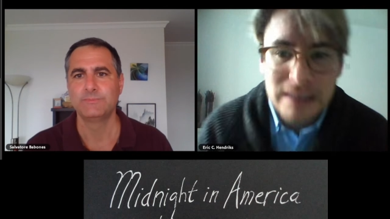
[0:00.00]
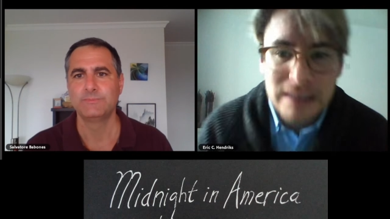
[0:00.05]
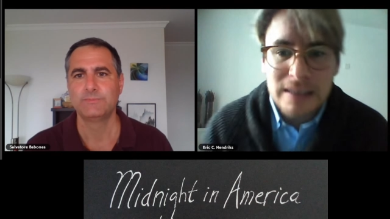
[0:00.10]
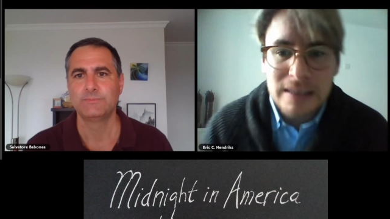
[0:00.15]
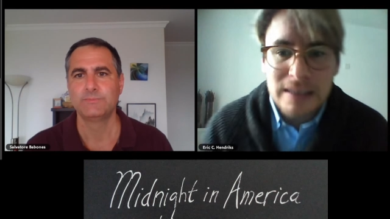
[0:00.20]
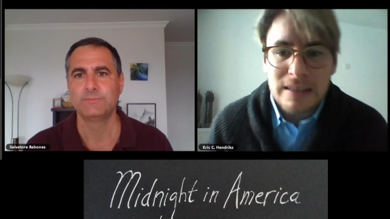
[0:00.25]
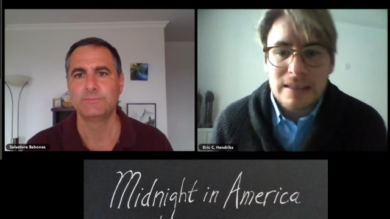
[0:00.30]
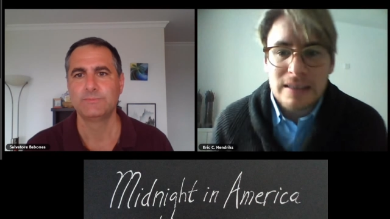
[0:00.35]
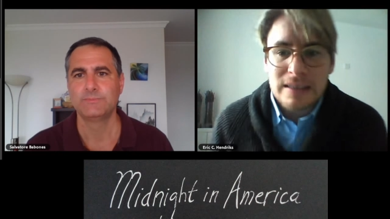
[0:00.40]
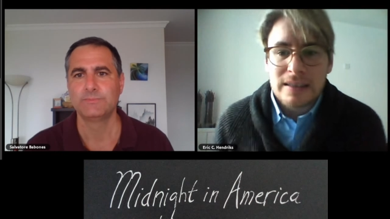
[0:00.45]

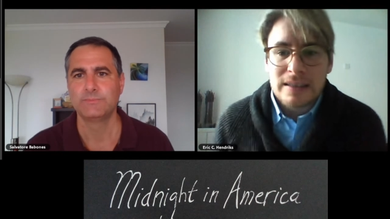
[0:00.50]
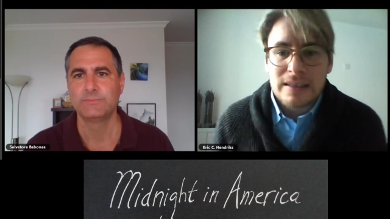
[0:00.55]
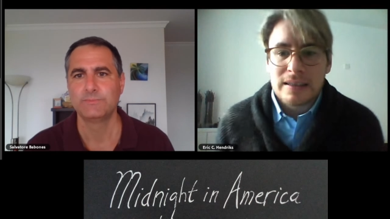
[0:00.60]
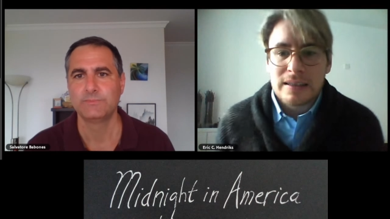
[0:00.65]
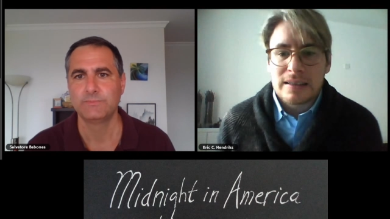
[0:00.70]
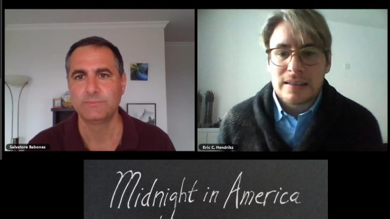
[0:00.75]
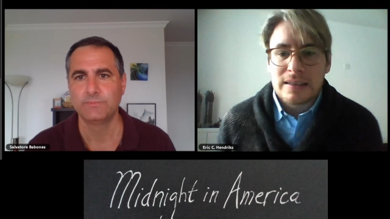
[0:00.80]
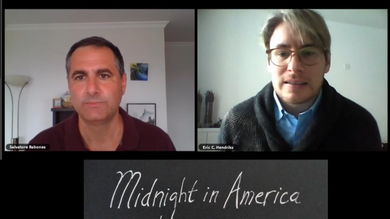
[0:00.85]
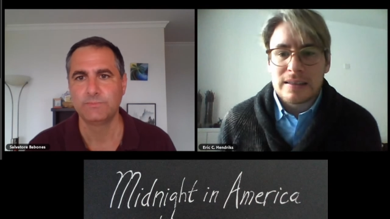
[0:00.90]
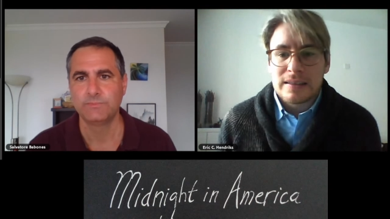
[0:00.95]

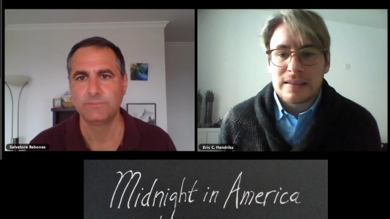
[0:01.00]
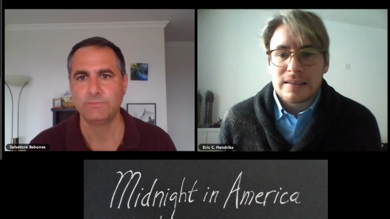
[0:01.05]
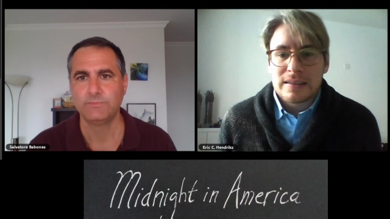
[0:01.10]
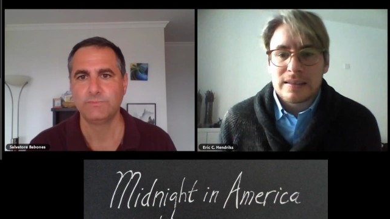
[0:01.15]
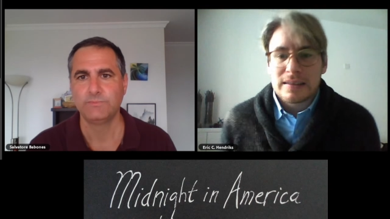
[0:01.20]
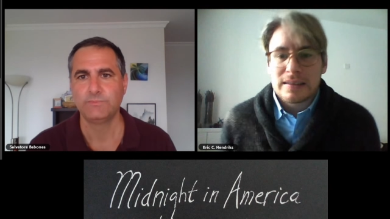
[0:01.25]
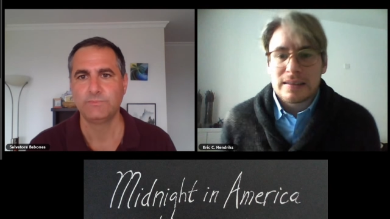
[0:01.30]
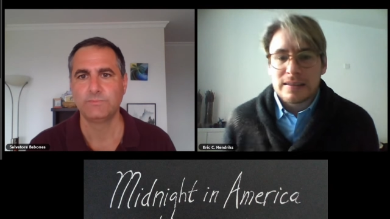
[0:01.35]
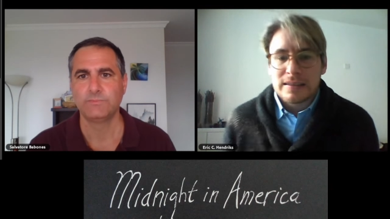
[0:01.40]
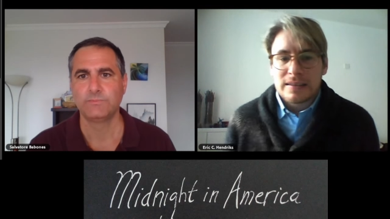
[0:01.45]

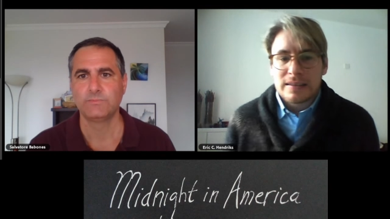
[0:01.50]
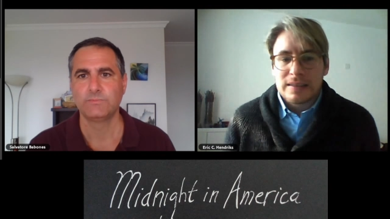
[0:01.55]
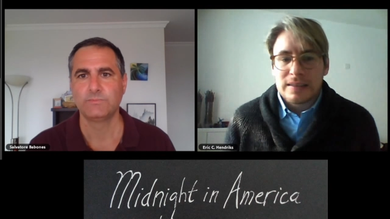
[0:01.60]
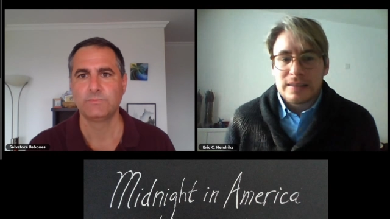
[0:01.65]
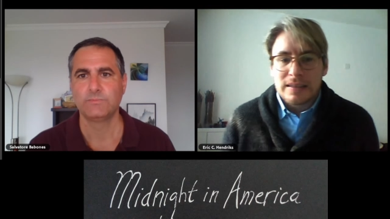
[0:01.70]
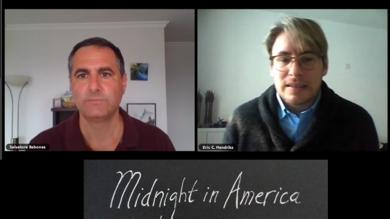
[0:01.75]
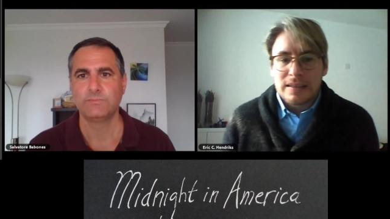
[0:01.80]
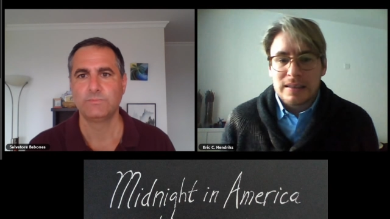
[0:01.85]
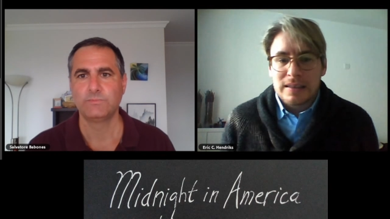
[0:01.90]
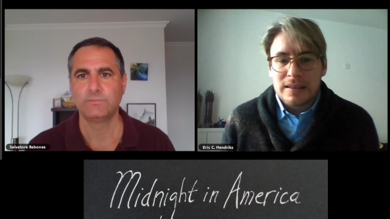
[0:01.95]

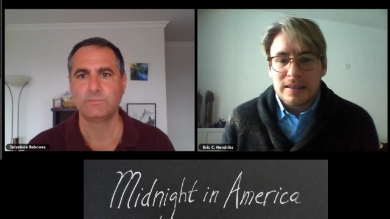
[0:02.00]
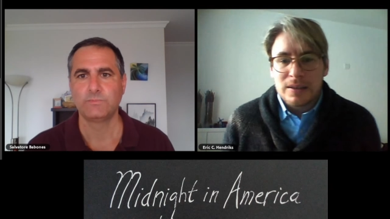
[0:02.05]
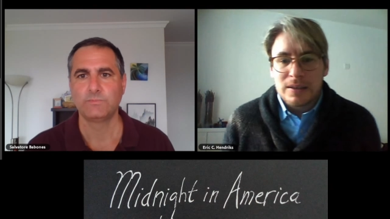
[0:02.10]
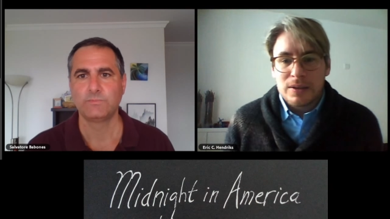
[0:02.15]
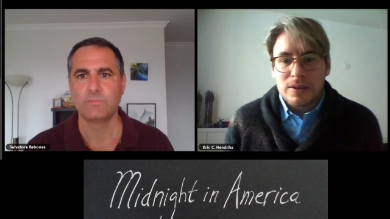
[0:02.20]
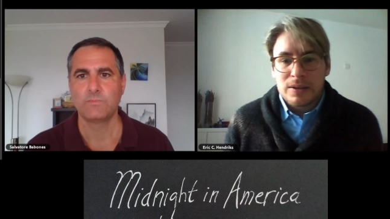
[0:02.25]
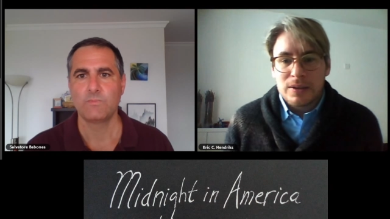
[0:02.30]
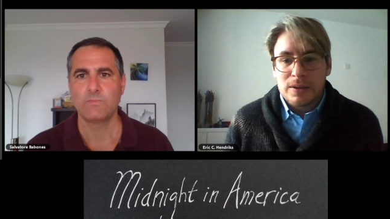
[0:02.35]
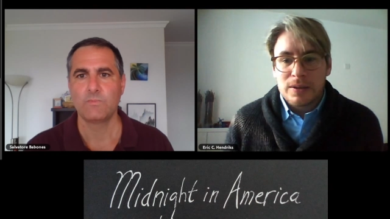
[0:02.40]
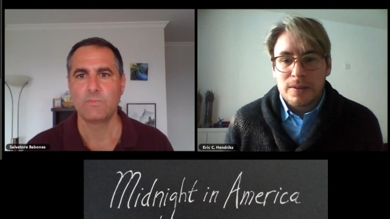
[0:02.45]

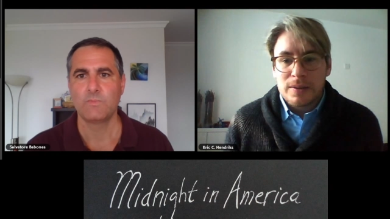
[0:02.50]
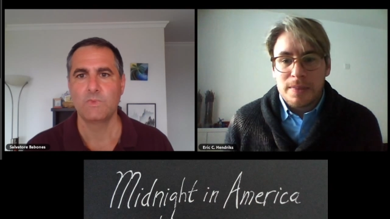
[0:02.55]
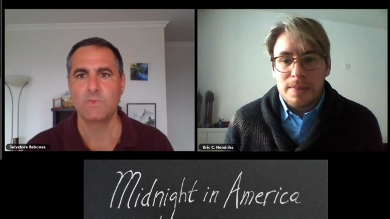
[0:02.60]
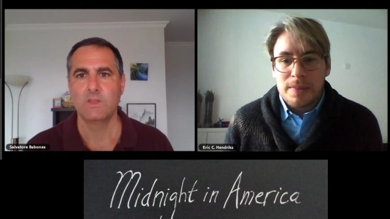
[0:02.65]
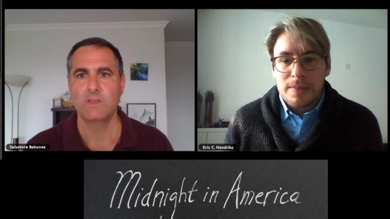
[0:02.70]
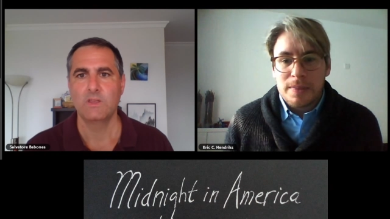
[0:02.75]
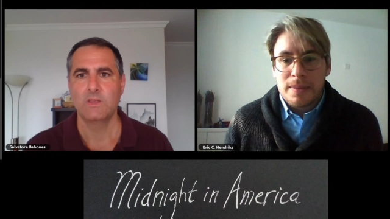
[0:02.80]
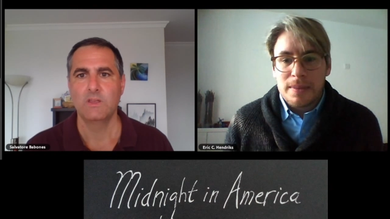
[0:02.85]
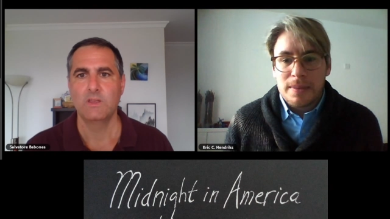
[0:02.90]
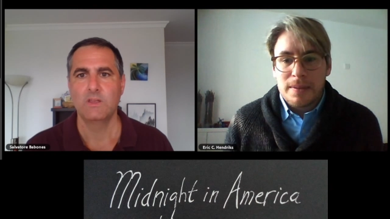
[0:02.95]

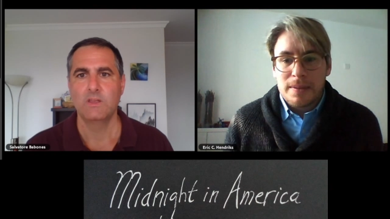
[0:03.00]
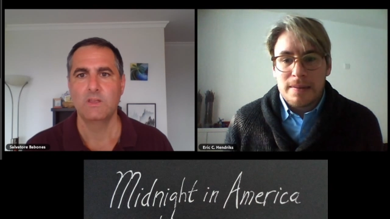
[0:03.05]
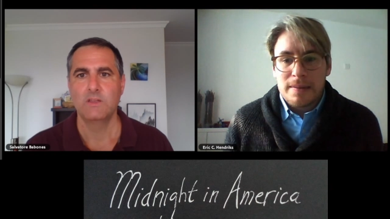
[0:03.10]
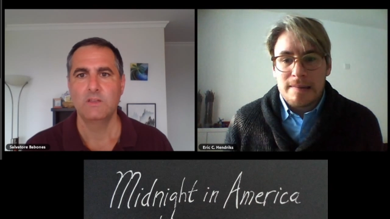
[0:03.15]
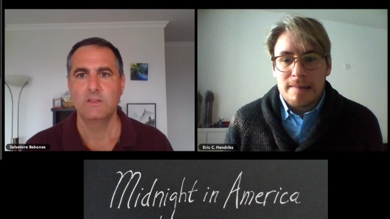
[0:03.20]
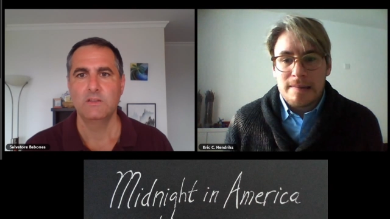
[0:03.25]
Nobody speaks.